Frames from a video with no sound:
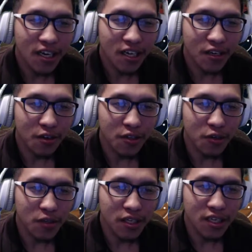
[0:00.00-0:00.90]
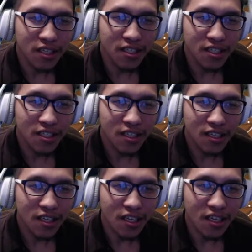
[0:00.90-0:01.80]
you know do this
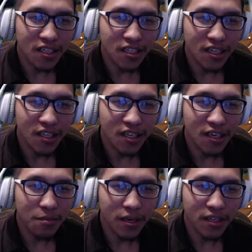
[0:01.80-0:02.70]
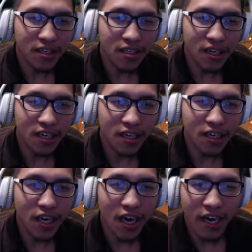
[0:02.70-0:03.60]
this and then uh, make this like a
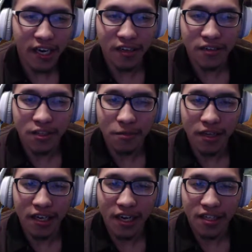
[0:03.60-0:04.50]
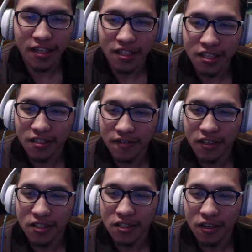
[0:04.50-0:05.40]
9 or something and then just
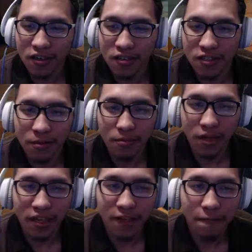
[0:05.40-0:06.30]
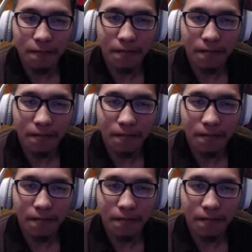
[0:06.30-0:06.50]
get stuck on somebody